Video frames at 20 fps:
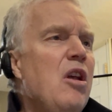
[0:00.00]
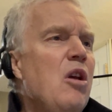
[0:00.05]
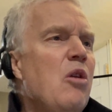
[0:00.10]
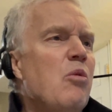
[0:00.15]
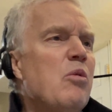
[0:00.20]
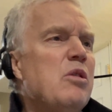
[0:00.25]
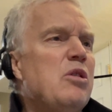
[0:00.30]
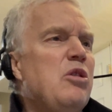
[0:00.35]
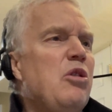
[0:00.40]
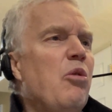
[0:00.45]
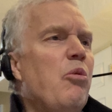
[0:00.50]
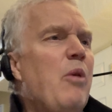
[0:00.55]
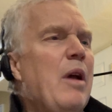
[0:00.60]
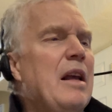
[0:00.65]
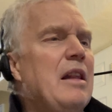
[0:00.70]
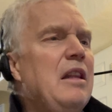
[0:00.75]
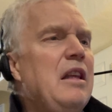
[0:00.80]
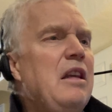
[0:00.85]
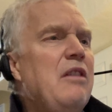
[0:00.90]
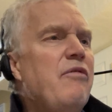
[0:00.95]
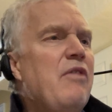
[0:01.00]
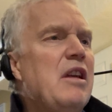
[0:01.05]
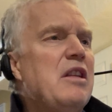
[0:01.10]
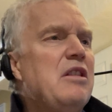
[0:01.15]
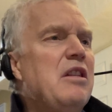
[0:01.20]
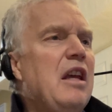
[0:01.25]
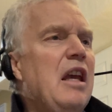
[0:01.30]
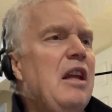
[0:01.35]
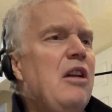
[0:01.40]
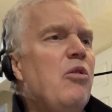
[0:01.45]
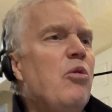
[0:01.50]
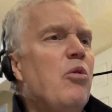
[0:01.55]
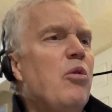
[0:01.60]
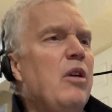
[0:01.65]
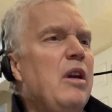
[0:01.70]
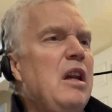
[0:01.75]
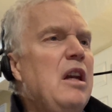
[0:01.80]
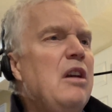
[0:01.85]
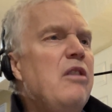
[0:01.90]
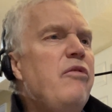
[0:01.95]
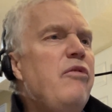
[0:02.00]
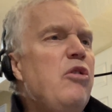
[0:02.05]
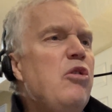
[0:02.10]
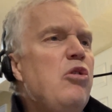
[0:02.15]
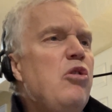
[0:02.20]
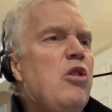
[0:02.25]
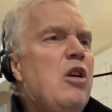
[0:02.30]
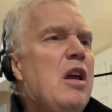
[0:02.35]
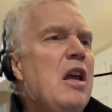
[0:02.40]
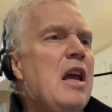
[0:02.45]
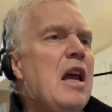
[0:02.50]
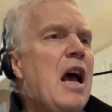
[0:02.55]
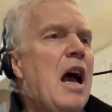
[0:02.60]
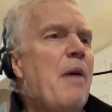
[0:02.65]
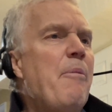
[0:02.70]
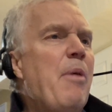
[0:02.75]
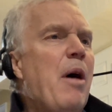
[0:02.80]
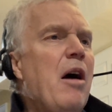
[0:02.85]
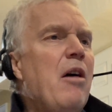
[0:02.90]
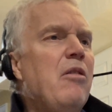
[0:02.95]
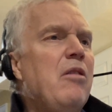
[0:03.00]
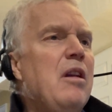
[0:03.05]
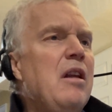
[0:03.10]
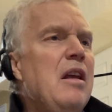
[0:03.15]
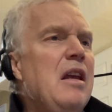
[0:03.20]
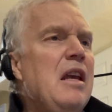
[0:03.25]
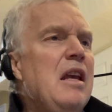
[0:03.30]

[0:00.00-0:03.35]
was directly investigated or interviewed about